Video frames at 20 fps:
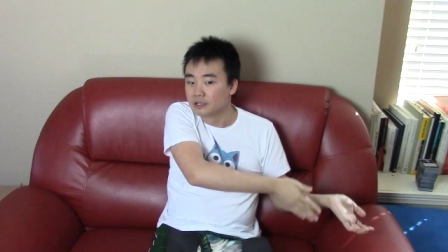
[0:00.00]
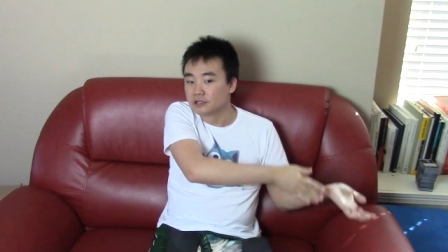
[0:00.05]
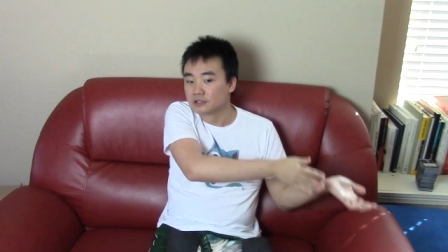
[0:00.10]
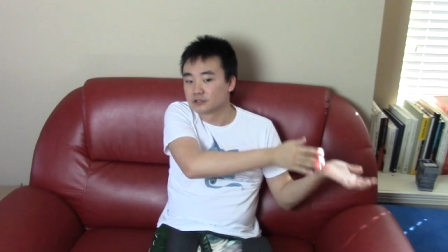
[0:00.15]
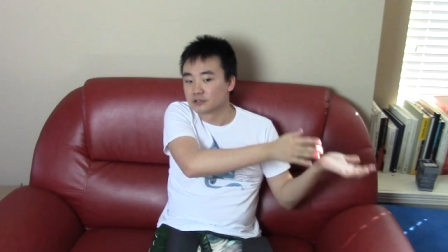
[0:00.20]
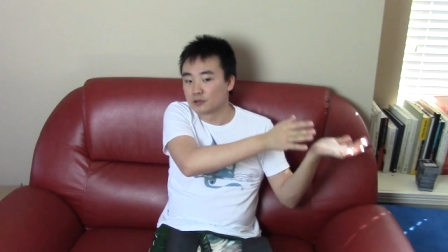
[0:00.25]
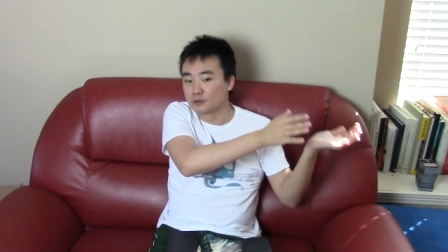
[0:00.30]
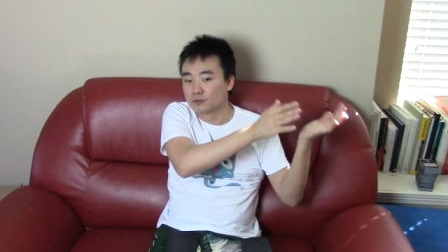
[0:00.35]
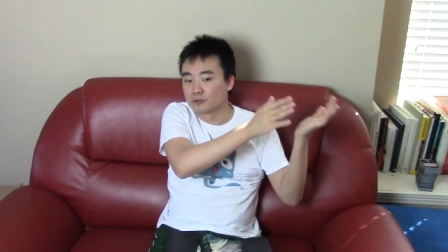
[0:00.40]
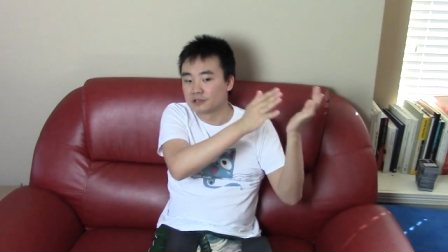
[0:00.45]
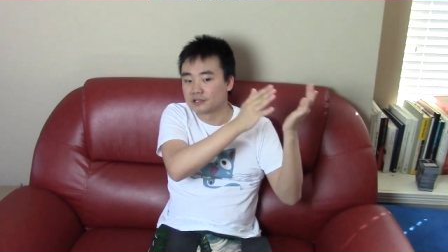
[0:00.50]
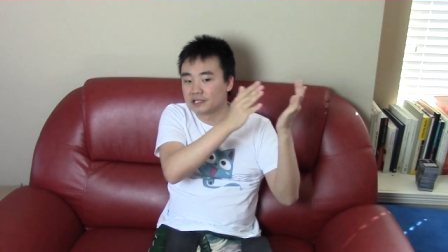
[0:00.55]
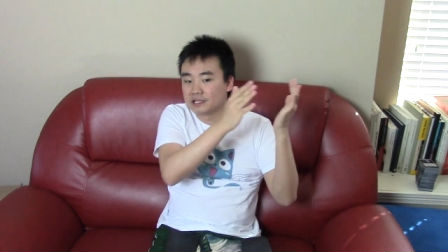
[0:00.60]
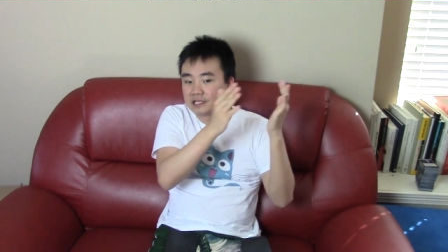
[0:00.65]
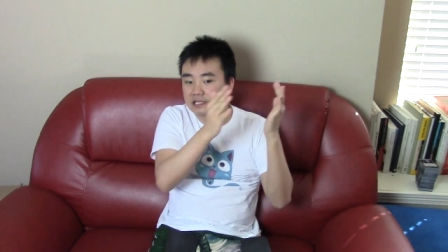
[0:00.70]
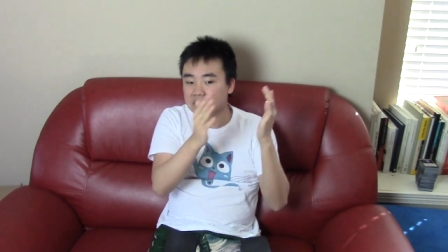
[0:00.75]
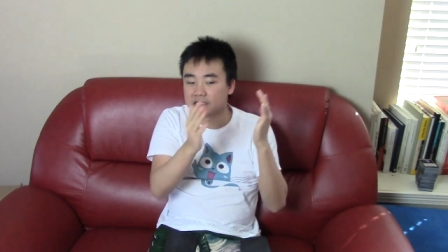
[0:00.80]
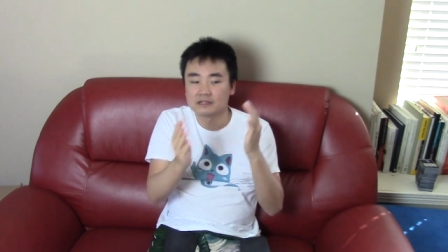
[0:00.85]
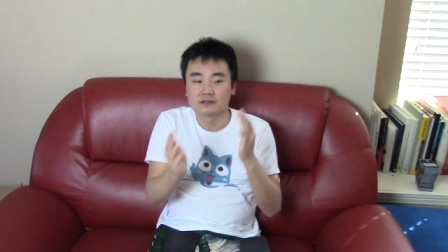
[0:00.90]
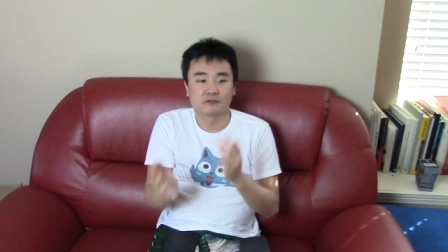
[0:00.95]
so
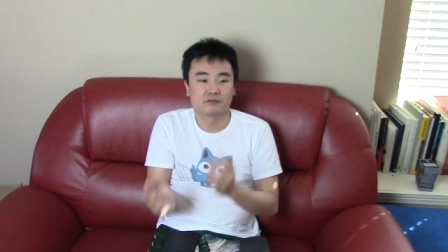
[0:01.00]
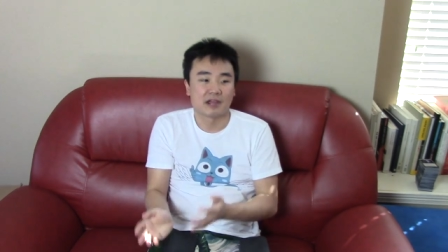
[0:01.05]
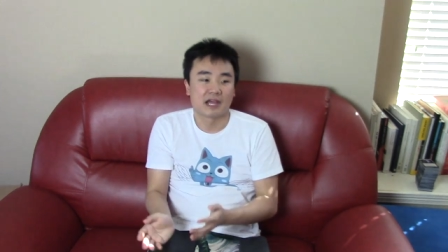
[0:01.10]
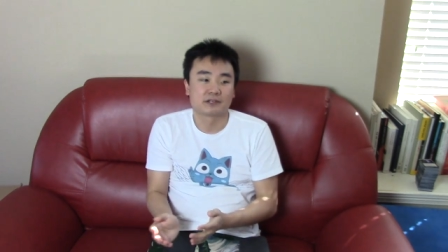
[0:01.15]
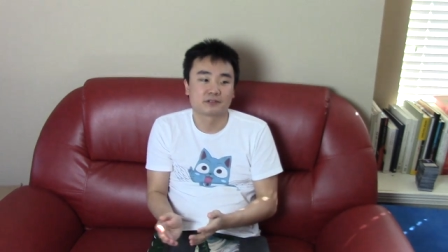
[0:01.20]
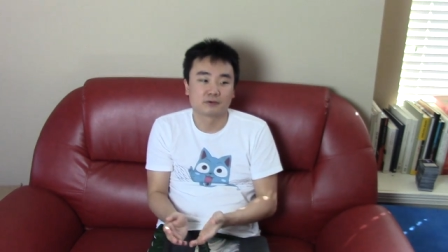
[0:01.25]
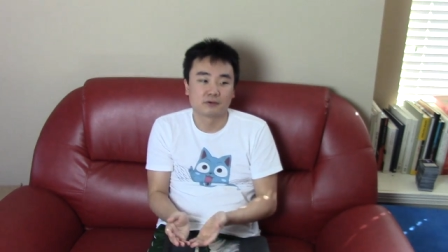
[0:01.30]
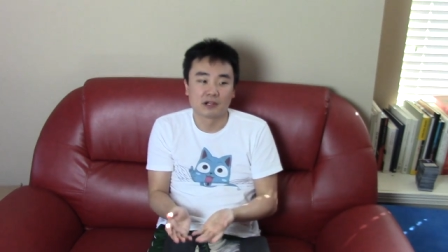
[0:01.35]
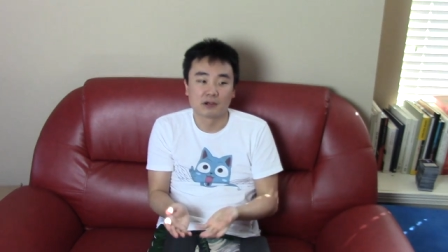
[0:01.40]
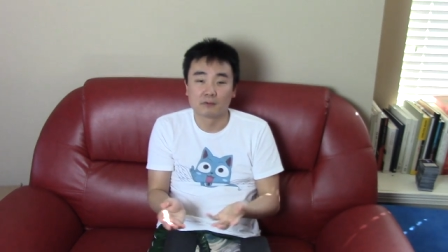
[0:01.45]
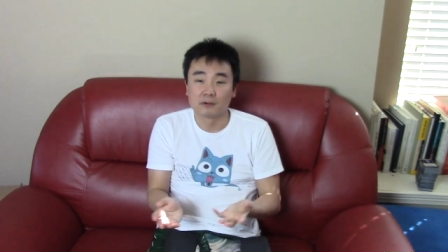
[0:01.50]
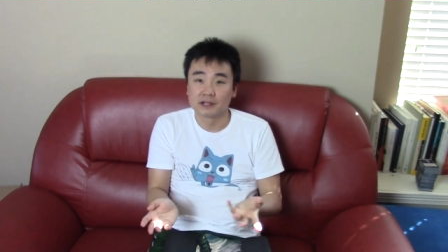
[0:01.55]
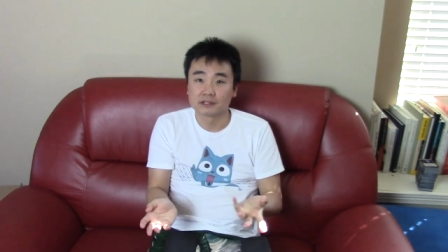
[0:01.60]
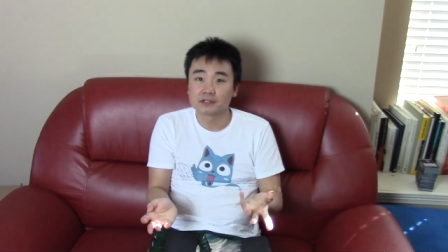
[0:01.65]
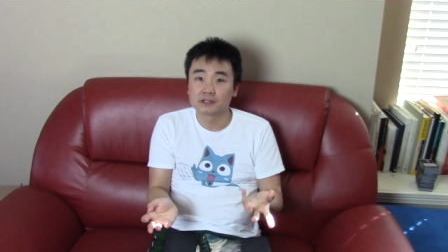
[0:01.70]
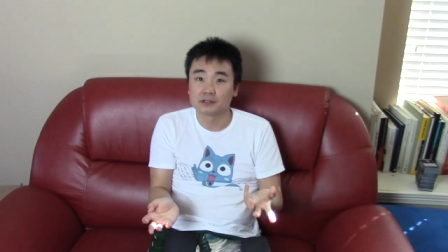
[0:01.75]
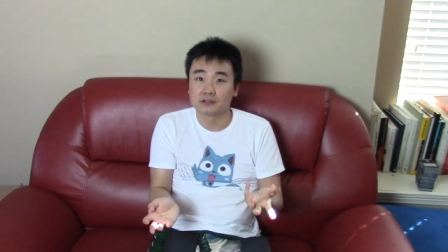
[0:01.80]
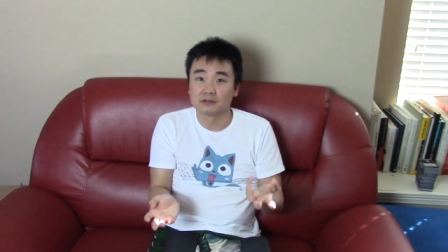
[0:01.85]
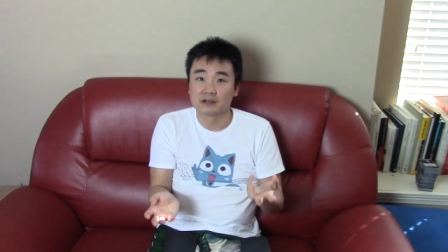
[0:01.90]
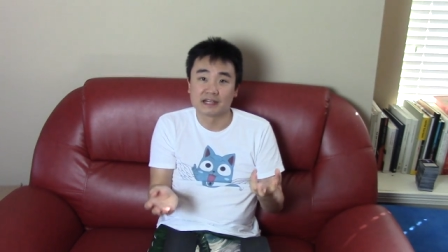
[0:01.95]
the grad school I went
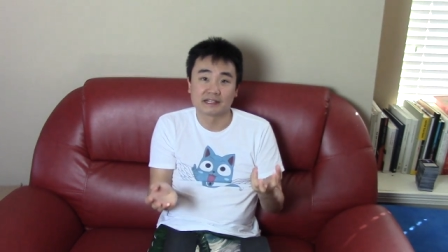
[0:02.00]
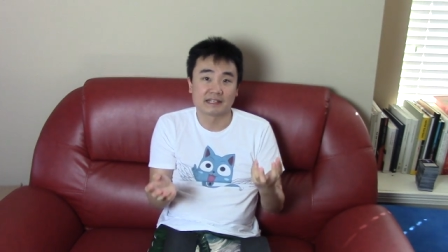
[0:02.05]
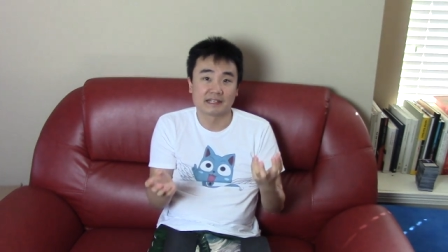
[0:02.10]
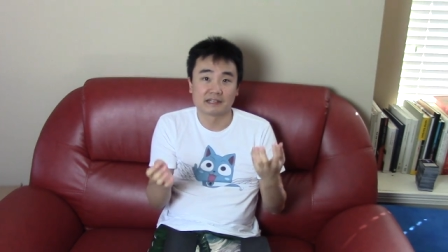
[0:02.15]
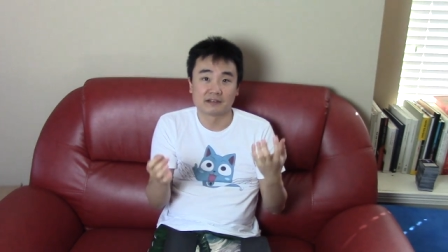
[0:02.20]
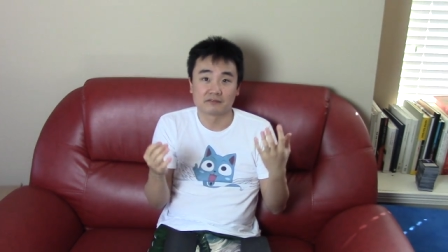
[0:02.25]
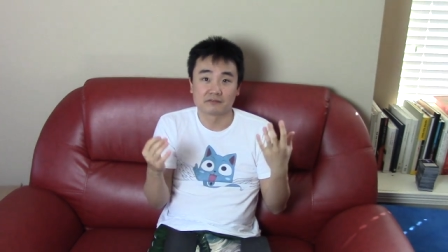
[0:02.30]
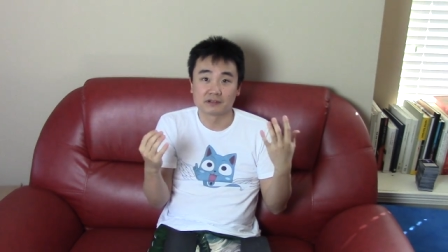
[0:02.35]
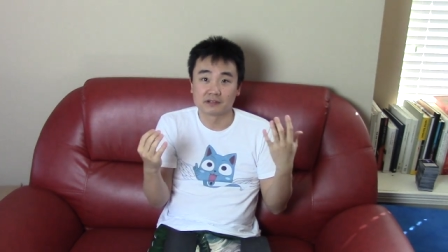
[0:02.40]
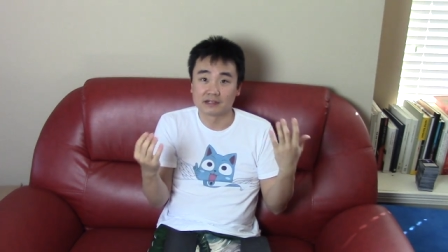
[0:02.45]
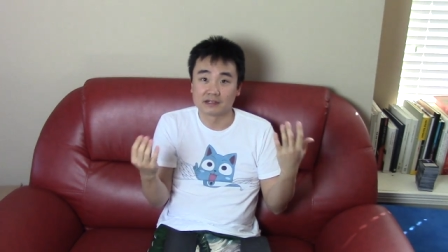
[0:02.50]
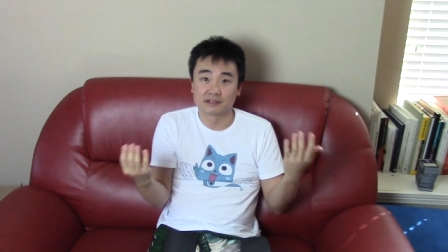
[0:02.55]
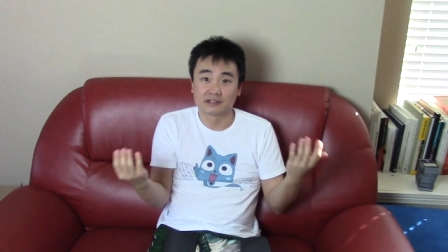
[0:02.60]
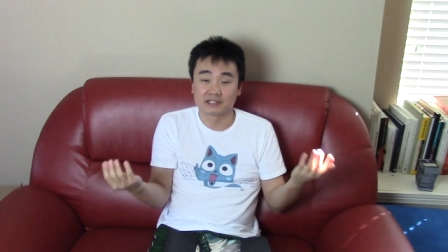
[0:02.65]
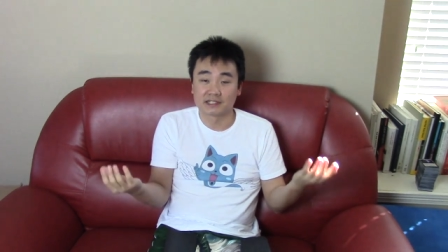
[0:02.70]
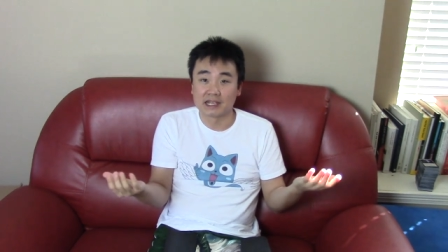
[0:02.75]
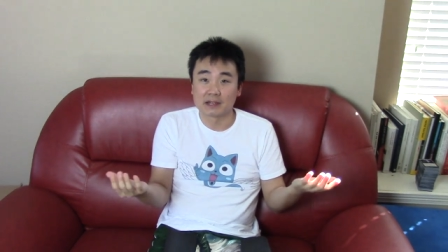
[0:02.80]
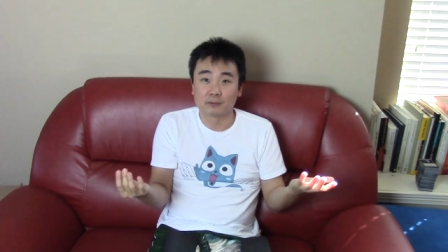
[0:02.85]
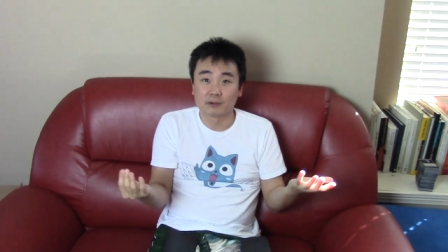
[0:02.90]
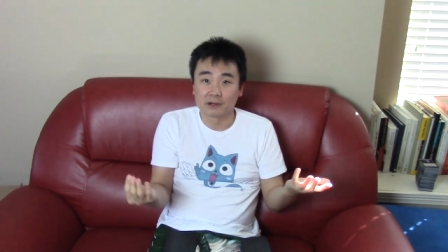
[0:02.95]
to, I didn't really
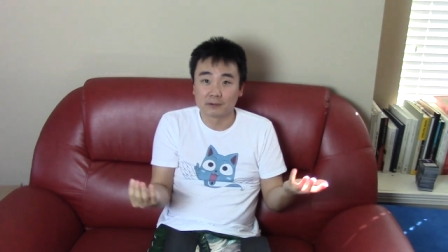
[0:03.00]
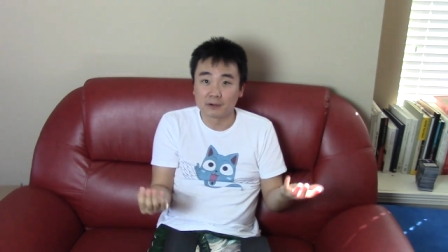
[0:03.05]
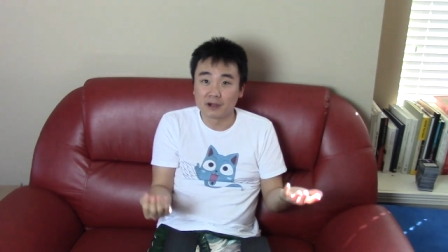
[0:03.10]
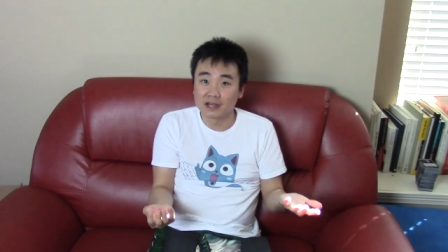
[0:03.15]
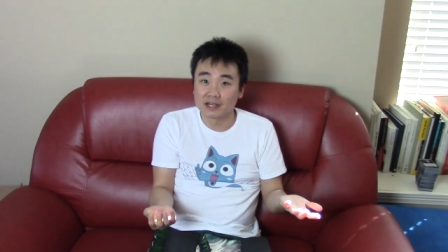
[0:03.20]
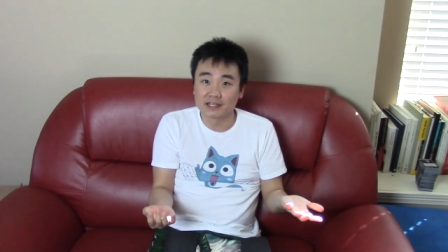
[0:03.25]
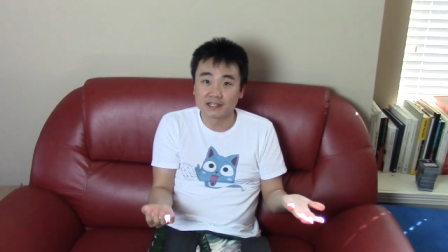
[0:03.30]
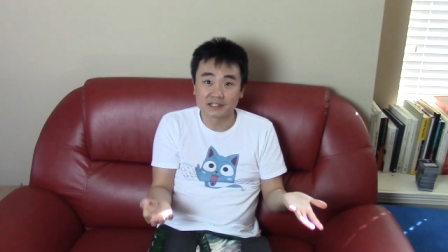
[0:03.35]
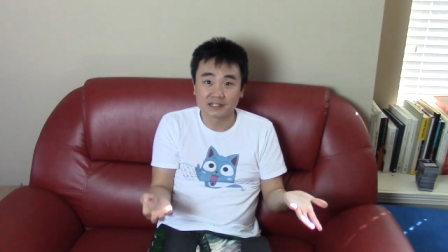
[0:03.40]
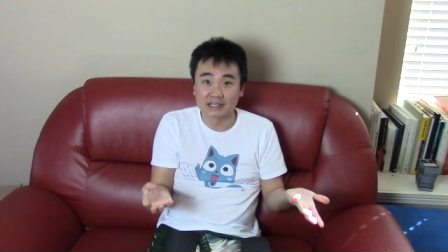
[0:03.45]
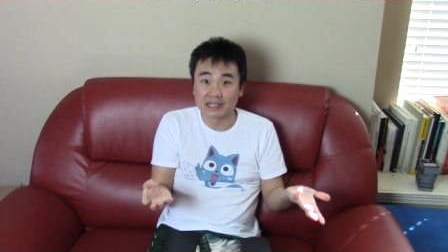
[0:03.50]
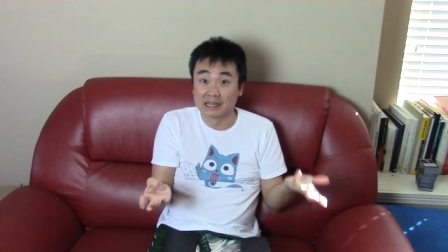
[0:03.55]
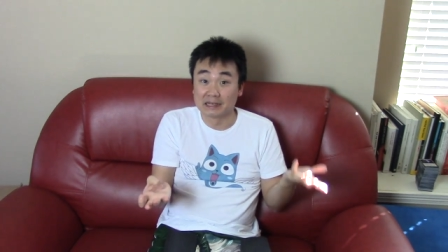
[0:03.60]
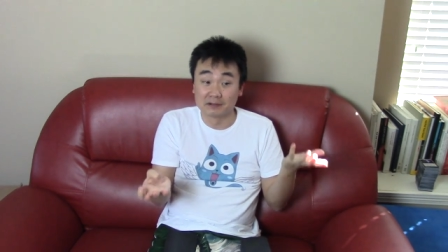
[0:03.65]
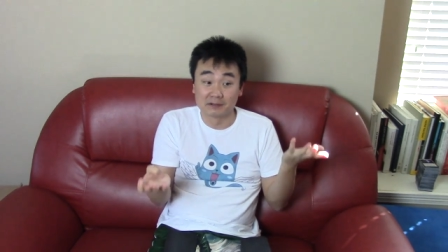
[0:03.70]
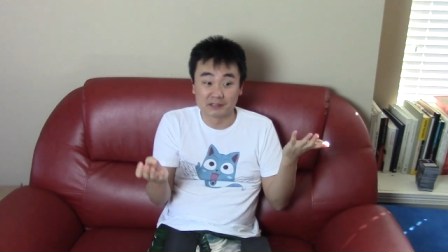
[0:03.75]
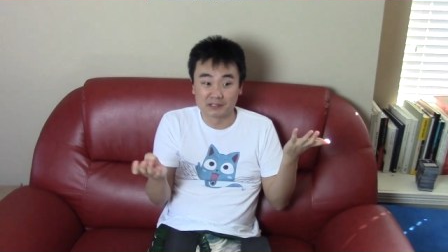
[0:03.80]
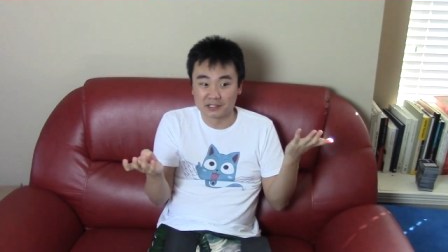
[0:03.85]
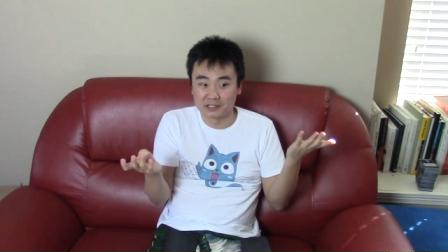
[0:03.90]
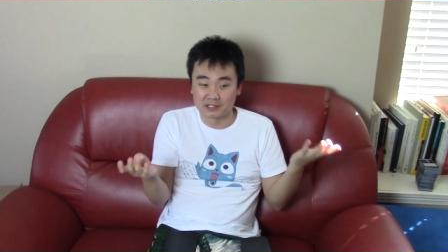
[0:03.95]
understand what it was, and
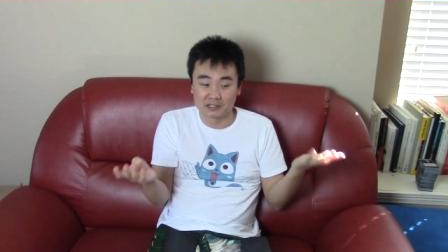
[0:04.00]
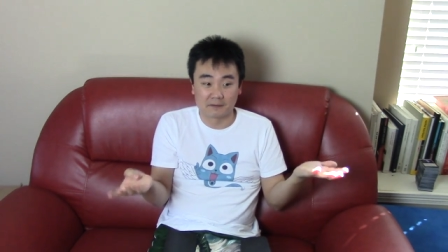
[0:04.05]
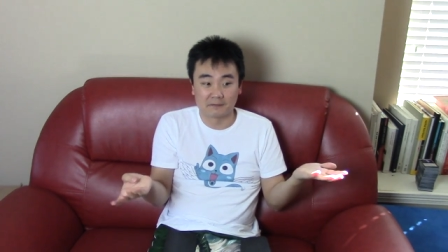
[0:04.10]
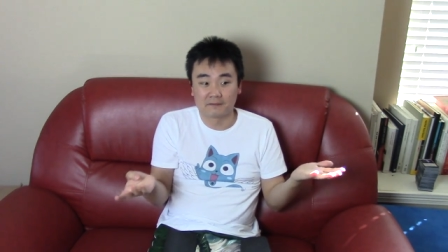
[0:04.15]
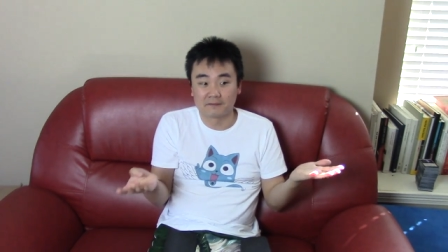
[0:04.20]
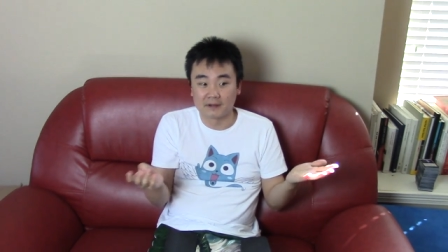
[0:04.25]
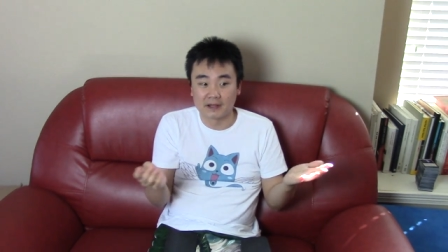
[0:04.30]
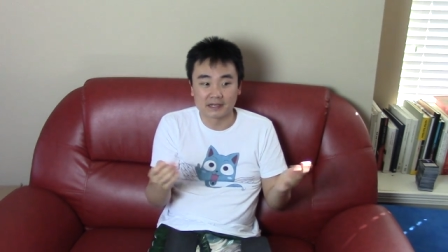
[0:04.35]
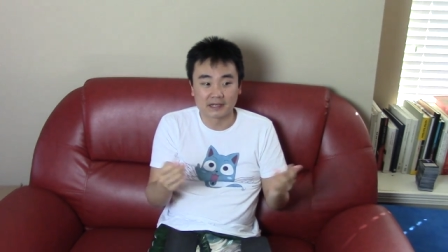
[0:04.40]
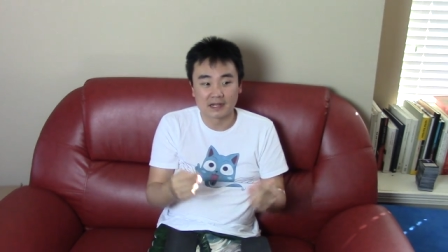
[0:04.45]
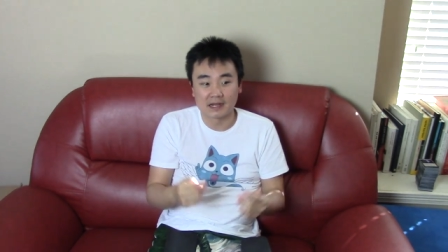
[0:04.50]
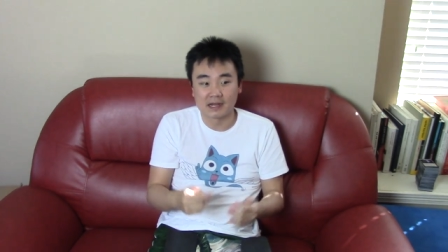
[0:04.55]
it was just a fun